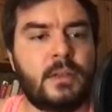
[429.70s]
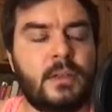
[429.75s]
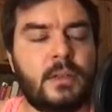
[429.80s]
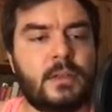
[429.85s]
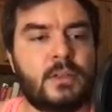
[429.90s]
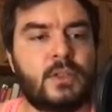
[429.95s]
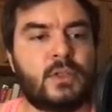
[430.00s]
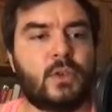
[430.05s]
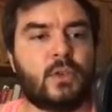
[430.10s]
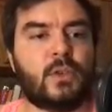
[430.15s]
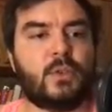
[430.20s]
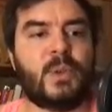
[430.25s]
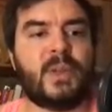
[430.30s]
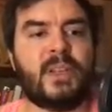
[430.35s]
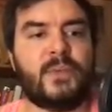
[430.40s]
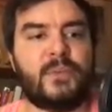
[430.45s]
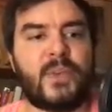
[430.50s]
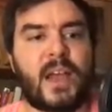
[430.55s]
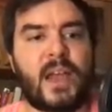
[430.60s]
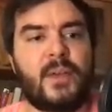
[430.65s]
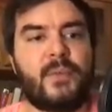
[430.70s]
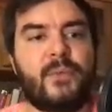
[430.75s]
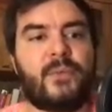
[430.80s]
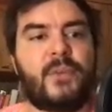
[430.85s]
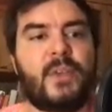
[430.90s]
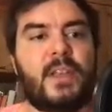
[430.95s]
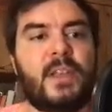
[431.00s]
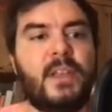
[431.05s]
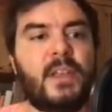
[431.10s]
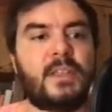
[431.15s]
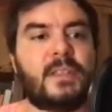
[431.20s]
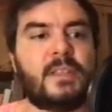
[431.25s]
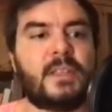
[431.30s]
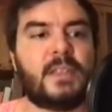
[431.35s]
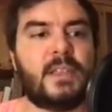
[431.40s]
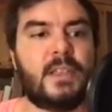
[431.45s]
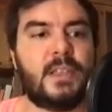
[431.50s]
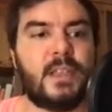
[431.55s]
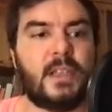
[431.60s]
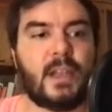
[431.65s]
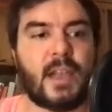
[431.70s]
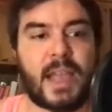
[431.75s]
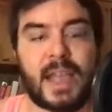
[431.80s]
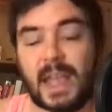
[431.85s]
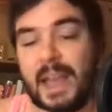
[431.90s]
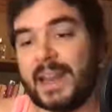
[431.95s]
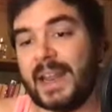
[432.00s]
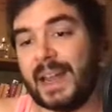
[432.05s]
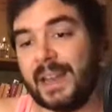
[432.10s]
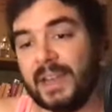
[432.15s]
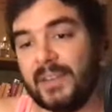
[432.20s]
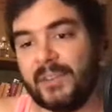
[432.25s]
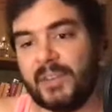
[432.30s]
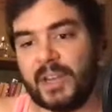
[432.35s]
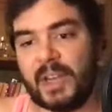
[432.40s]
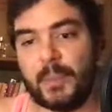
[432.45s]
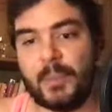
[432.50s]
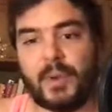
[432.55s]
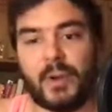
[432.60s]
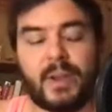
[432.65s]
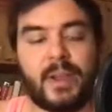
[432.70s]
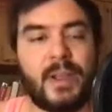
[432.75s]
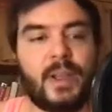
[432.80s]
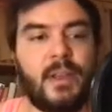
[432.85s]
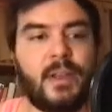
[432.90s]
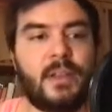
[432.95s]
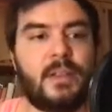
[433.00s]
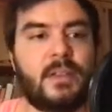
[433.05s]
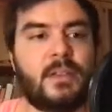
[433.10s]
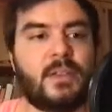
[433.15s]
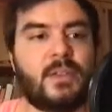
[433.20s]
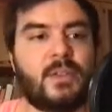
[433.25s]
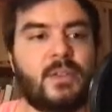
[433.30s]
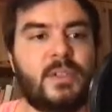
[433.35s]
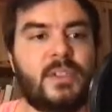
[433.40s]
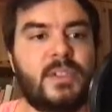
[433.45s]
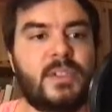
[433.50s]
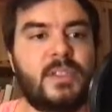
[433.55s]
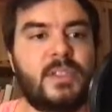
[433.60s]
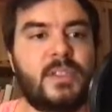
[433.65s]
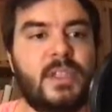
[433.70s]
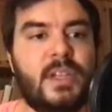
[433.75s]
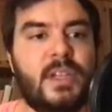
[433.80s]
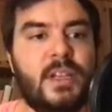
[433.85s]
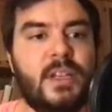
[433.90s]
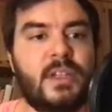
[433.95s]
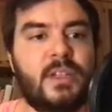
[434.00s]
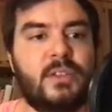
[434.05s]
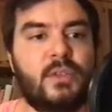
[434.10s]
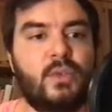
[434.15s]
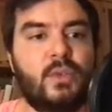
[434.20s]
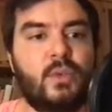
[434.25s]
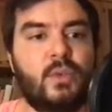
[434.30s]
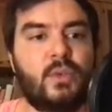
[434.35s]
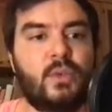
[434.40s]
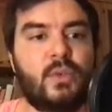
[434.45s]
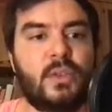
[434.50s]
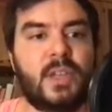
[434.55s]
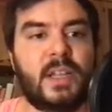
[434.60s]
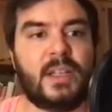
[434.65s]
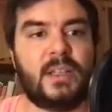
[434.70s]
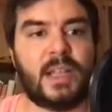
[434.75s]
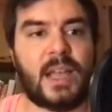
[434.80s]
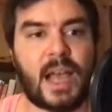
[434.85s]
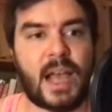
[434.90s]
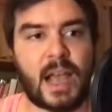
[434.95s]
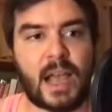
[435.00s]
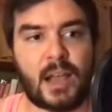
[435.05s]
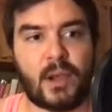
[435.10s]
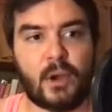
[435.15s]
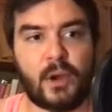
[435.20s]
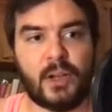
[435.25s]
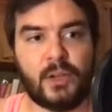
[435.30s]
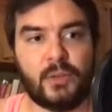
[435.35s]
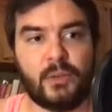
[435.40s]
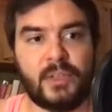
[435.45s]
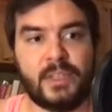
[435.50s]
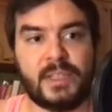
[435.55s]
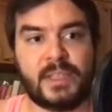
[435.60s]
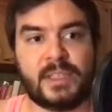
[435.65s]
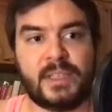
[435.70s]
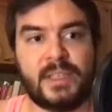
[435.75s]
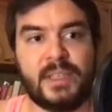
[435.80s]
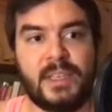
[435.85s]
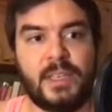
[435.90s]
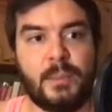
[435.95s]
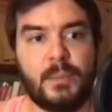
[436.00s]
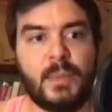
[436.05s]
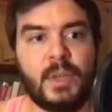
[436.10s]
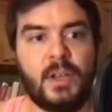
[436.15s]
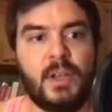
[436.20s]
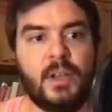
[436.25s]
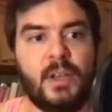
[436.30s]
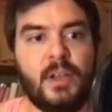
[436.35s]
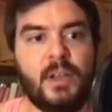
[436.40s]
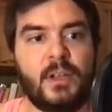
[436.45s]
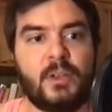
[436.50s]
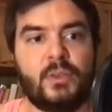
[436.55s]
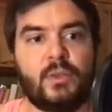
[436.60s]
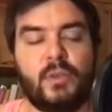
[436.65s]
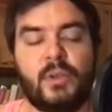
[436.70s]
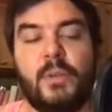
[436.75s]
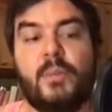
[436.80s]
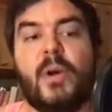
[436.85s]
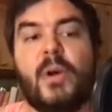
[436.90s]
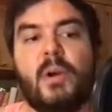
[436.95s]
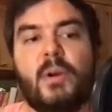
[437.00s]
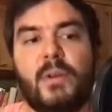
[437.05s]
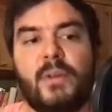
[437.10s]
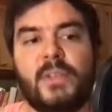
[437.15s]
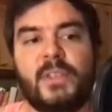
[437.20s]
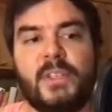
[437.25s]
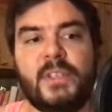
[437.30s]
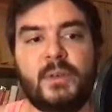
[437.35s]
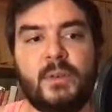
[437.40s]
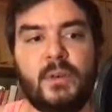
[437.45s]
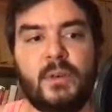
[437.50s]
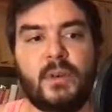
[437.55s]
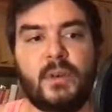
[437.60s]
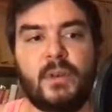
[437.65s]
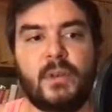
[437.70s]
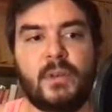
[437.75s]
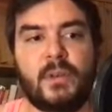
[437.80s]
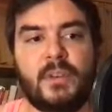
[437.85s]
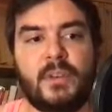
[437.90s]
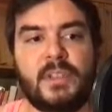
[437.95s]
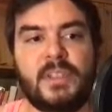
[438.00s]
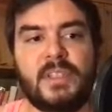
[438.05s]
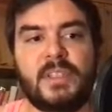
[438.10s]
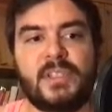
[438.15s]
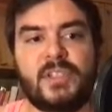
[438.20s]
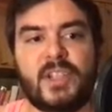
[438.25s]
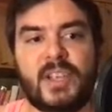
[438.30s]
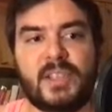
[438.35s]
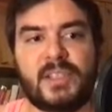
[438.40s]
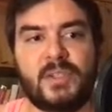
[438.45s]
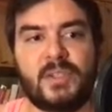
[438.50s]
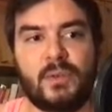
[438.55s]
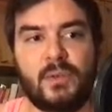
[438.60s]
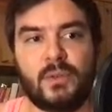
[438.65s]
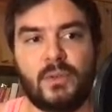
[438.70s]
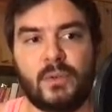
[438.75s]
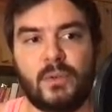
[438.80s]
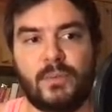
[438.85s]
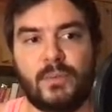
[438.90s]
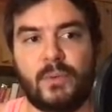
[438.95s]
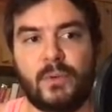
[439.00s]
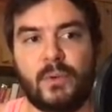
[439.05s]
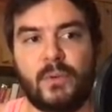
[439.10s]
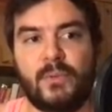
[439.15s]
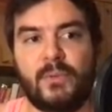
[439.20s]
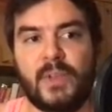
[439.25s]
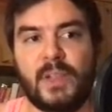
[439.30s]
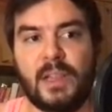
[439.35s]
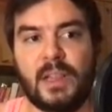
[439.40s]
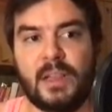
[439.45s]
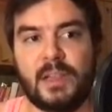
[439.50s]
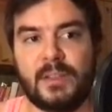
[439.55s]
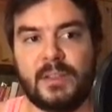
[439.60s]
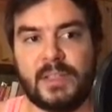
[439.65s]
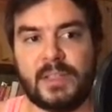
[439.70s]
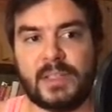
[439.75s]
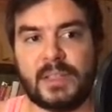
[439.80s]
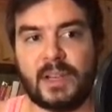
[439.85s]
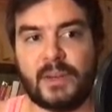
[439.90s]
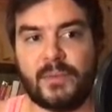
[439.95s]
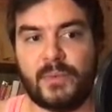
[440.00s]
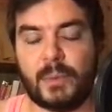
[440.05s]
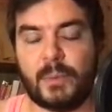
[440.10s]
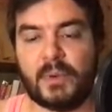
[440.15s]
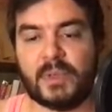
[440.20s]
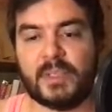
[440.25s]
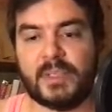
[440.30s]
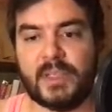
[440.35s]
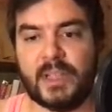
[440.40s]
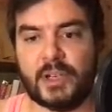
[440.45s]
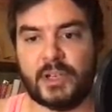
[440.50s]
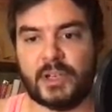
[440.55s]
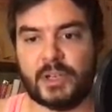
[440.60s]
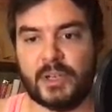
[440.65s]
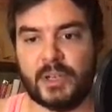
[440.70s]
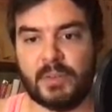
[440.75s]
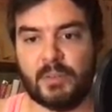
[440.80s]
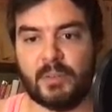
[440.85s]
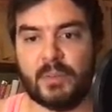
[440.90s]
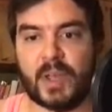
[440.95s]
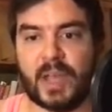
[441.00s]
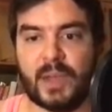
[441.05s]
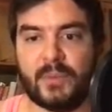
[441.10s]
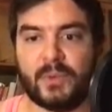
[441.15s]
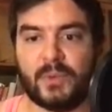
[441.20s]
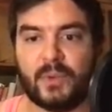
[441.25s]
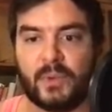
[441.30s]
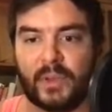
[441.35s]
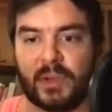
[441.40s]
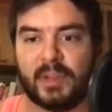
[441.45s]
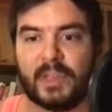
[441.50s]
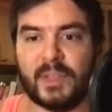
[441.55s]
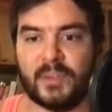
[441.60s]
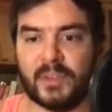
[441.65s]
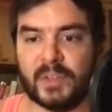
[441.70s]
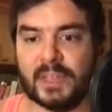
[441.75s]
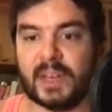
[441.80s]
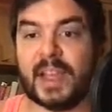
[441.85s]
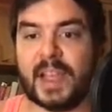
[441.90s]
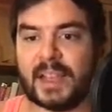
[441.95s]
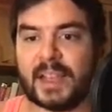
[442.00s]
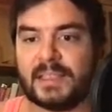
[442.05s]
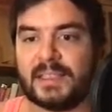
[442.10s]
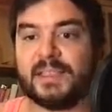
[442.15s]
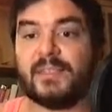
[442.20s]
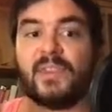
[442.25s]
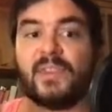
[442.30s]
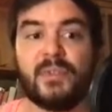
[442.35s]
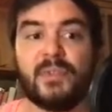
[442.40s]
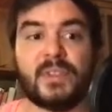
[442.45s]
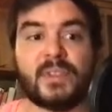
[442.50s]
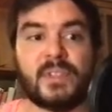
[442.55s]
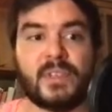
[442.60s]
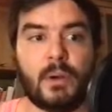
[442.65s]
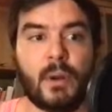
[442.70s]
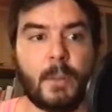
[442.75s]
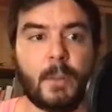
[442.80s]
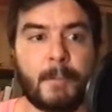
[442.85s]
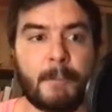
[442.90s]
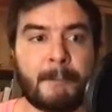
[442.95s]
so 25 is an uneven number again. So this is uh, two to like according to this scheme to the power of zero. This is just to, to fulfill this kind of representation. Yeah? We have to give it an x even if it's zero